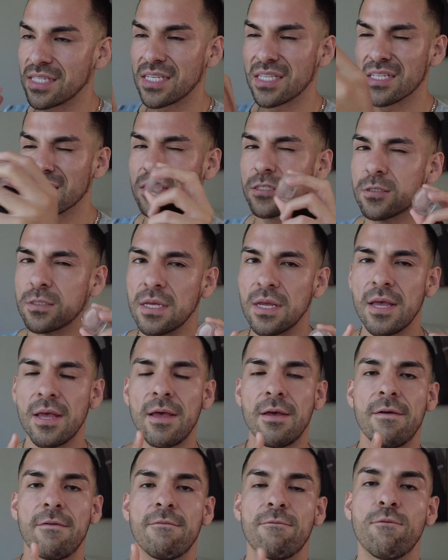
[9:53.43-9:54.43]
this
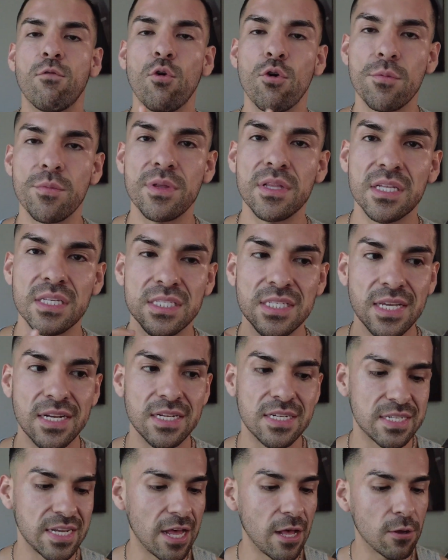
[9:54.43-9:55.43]
formula setting
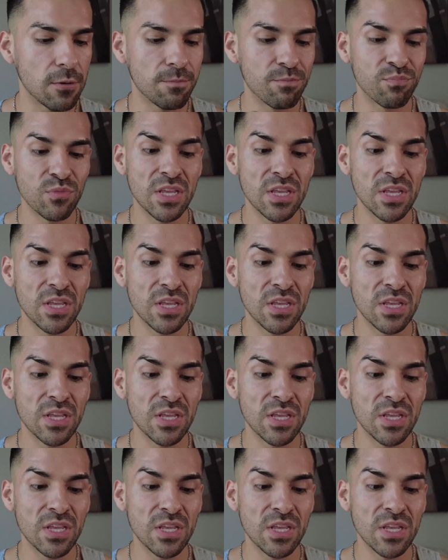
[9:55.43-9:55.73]
down.